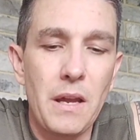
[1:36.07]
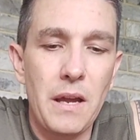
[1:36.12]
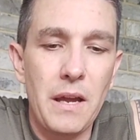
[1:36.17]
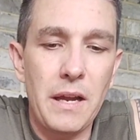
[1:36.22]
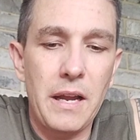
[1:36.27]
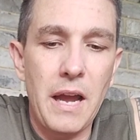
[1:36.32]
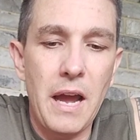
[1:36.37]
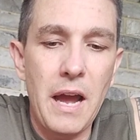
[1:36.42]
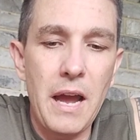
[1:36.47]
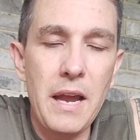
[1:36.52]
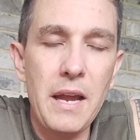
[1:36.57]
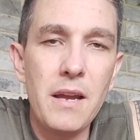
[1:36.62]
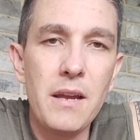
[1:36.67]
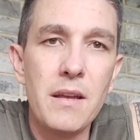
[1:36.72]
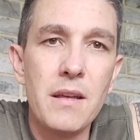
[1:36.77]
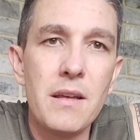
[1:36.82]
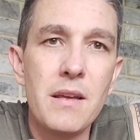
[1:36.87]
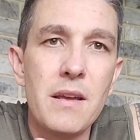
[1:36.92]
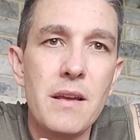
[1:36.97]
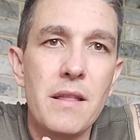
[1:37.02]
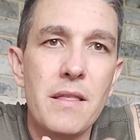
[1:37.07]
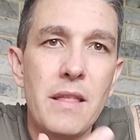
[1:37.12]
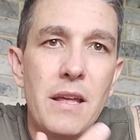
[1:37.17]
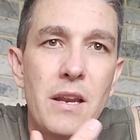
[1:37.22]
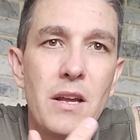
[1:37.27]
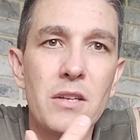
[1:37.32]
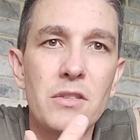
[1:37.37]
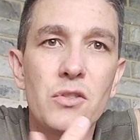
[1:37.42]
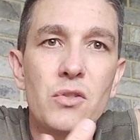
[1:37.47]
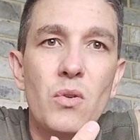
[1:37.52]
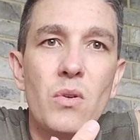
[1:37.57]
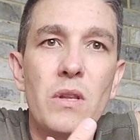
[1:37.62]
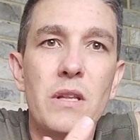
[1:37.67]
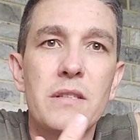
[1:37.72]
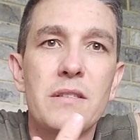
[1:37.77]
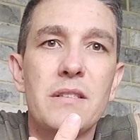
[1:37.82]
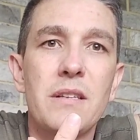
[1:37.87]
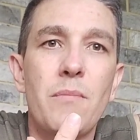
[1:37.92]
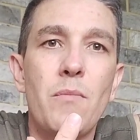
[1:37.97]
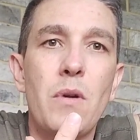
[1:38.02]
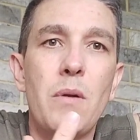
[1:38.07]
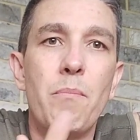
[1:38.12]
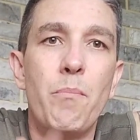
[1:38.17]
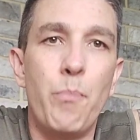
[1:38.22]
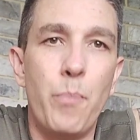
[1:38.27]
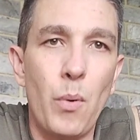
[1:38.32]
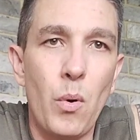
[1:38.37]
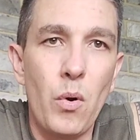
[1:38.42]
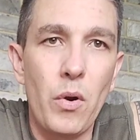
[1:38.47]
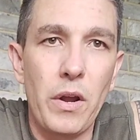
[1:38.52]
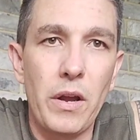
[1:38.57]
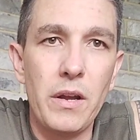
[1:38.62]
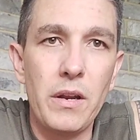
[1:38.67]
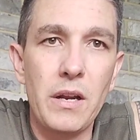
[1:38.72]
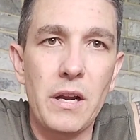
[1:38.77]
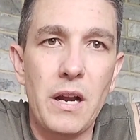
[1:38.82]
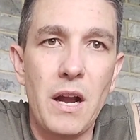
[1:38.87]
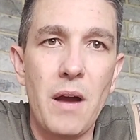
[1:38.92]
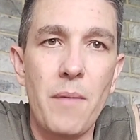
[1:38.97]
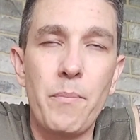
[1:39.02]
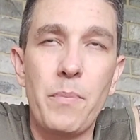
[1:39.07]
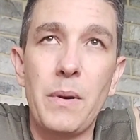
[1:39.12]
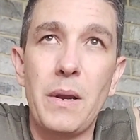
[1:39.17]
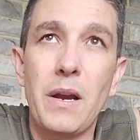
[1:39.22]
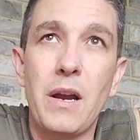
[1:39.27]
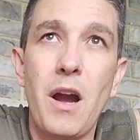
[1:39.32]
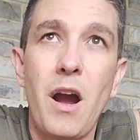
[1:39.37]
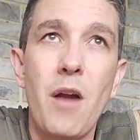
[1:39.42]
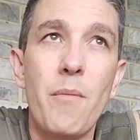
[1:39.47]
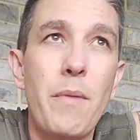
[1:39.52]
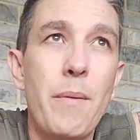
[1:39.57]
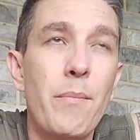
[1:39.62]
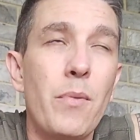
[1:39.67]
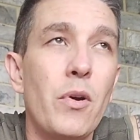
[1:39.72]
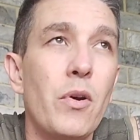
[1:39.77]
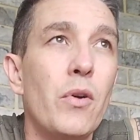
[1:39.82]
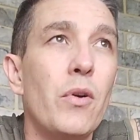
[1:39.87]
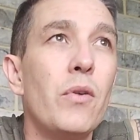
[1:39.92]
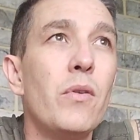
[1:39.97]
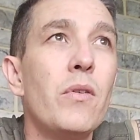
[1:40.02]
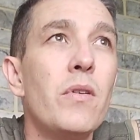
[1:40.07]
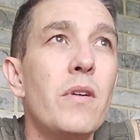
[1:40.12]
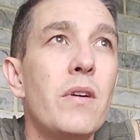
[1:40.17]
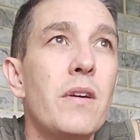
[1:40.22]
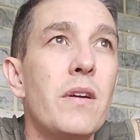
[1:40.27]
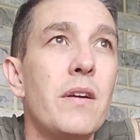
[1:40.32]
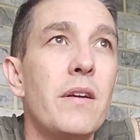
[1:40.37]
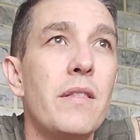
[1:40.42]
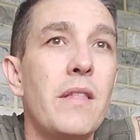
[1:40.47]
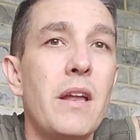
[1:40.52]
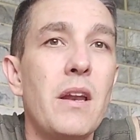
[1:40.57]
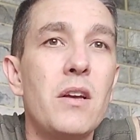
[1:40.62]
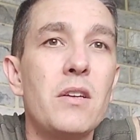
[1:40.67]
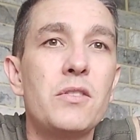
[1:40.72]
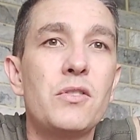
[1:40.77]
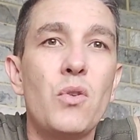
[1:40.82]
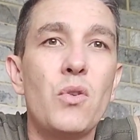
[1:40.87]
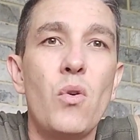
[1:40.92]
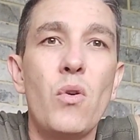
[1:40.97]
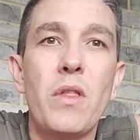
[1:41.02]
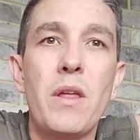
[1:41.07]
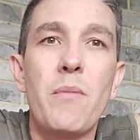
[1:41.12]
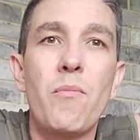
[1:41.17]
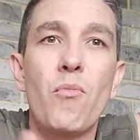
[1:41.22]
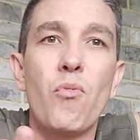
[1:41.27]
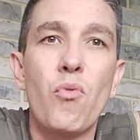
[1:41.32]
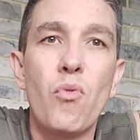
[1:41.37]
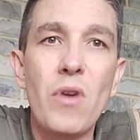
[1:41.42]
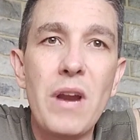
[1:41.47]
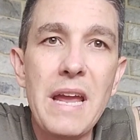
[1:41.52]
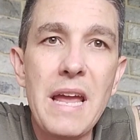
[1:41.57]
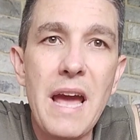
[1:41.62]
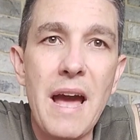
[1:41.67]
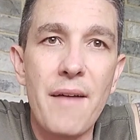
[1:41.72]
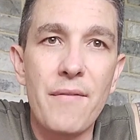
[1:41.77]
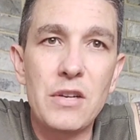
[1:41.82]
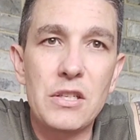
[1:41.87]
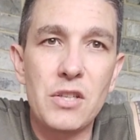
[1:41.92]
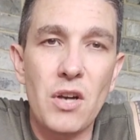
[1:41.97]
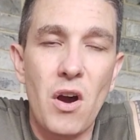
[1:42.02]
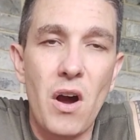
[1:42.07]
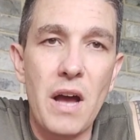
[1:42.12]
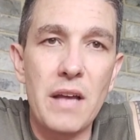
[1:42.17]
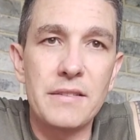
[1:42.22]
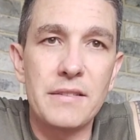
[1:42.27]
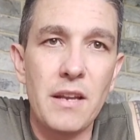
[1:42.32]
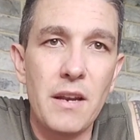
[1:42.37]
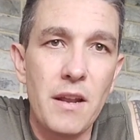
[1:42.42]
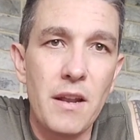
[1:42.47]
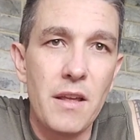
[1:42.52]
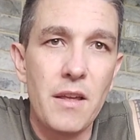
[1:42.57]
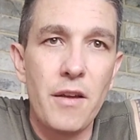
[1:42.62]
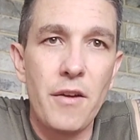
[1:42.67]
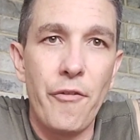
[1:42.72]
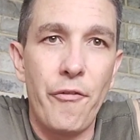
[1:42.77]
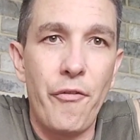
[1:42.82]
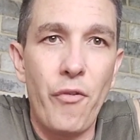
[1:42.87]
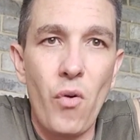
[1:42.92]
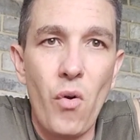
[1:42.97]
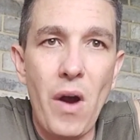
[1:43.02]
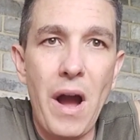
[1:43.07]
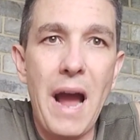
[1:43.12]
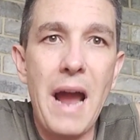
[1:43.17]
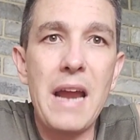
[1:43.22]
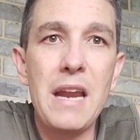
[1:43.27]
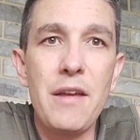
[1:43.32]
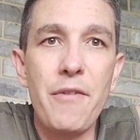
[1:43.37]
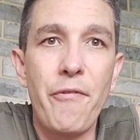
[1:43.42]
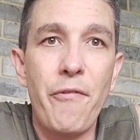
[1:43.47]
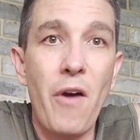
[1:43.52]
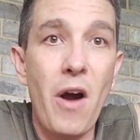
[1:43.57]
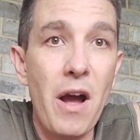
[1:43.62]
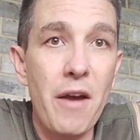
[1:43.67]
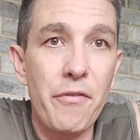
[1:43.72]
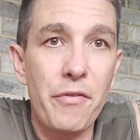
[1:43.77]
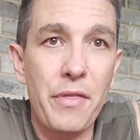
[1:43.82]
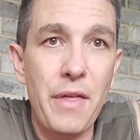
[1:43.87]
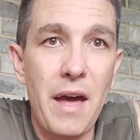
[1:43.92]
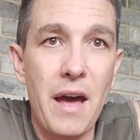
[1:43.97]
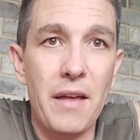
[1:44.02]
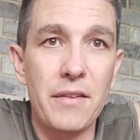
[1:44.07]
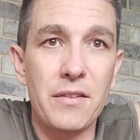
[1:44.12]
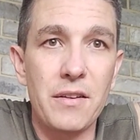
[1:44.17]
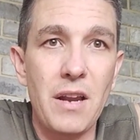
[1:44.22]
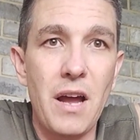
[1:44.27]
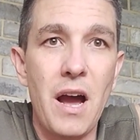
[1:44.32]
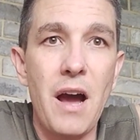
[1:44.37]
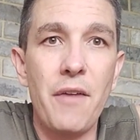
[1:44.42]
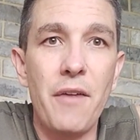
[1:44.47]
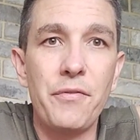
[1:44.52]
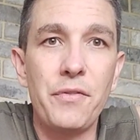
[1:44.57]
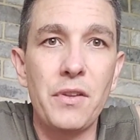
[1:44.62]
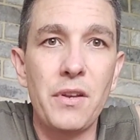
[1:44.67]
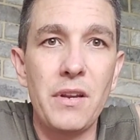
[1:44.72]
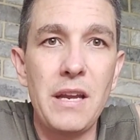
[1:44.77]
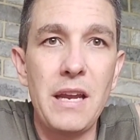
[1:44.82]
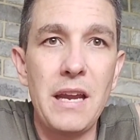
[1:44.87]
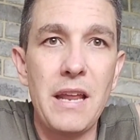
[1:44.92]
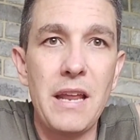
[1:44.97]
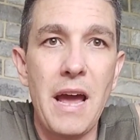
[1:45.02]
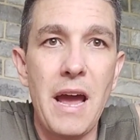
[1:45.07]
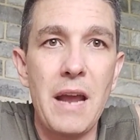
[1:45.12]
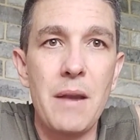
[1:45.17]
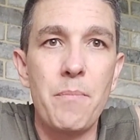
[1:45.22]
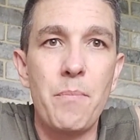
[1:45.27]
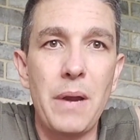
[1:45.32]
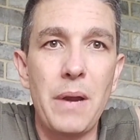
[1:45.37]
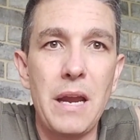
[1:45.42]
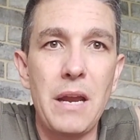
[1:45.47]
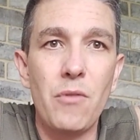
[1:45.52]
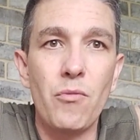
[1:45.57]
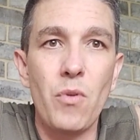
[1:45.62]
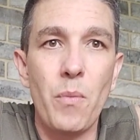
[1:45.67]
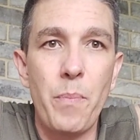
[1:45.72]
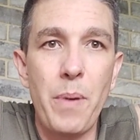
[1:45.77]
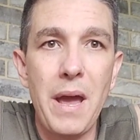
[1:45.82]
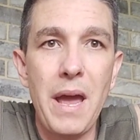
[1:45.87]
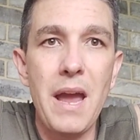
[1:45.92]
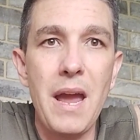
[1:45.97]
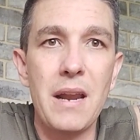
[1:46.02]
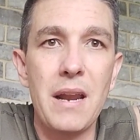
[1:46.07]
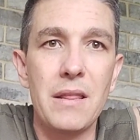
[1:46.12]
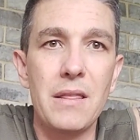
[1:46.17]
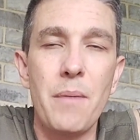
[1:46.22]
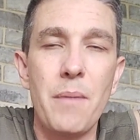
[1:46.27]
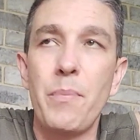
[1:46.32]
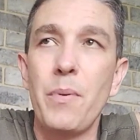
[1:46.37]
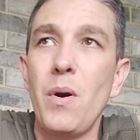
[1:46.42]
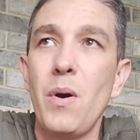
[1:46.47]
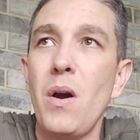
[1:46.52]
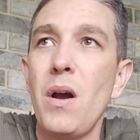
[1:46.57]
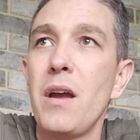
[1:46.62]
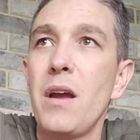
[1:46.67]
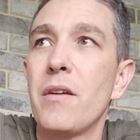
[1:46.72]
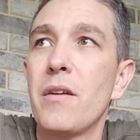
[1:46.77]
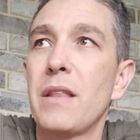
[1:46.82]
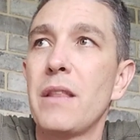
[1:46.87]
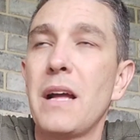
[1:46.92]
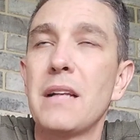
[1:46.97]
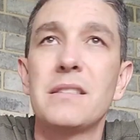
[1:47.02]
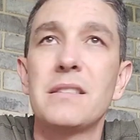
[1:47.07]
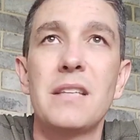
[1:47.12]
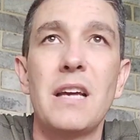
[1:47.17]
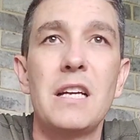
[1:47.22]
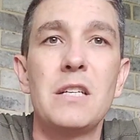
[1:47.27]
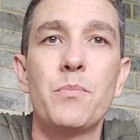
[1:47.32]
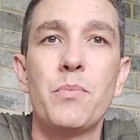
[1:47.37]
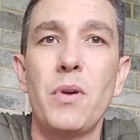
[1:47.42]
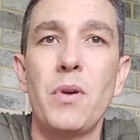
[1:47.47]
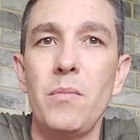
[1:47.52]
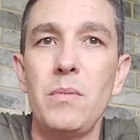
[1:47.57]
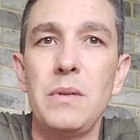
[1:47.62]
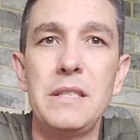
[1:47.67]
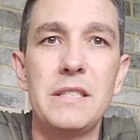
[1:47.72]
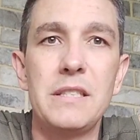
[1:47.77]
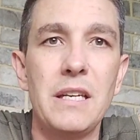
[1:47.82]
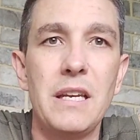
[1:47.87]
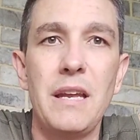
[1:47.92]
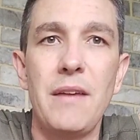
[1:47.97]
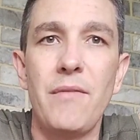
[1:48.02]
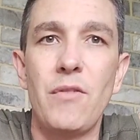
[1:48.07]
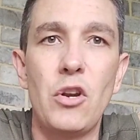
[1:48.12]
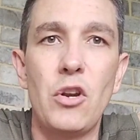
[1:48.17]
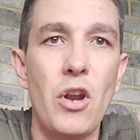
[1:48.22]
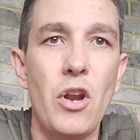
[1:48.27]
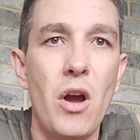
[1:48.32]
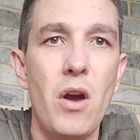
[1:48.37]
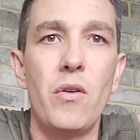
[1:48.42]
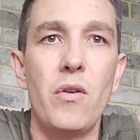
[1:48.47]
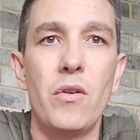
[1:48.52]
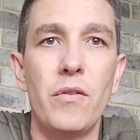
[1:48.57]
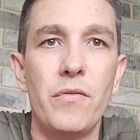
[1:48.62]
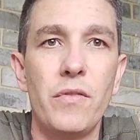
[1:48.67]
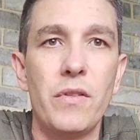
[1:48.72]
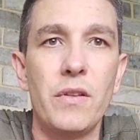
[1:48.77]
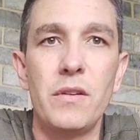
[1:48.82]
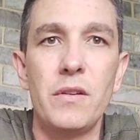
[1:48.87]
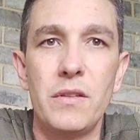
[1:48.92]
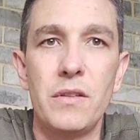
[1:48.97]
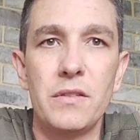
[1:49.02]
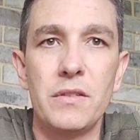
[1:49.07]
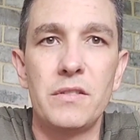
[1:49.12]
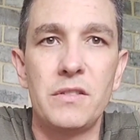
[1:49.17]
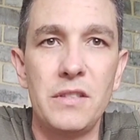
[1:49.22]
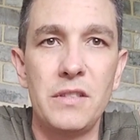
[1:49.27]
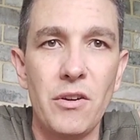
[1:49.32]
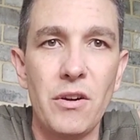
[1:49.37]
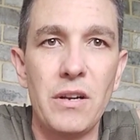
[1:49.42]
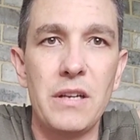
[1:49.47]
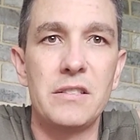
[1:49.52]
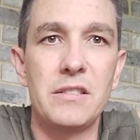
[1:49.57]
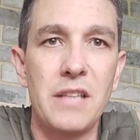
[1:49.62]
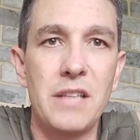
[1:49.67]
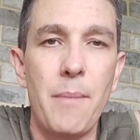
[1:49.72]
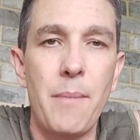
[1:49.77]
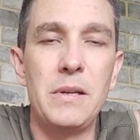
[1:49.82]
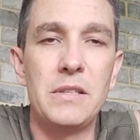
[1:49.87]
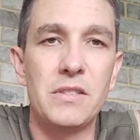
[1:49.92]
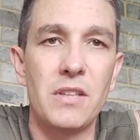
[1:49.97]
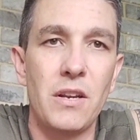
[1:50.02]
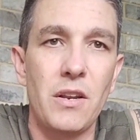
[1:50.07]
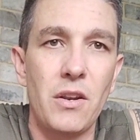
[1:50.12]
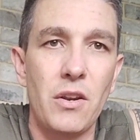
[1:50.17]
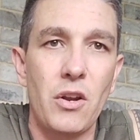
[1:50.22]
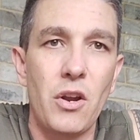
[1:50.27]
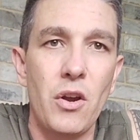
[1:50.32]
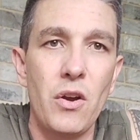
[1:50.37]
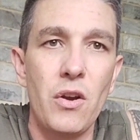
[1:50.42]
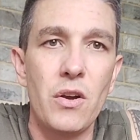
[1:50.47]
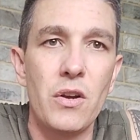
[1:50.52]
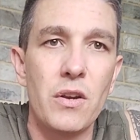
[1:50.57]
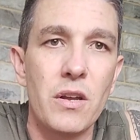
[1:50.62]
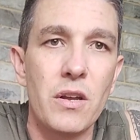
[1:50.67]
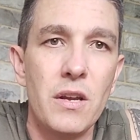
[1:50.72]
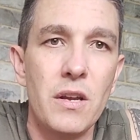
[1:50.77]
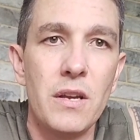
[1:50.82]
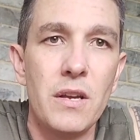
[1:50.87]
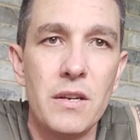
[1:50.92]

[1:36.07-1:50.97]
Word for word: Okay. Then I saw that someone bought it, a company, I can't remember who. Then I saw them re-advertise it for eighty-five thousand after it had been repaired, and the buyer at that stage probably didn't even know of the the serious damage that had occurred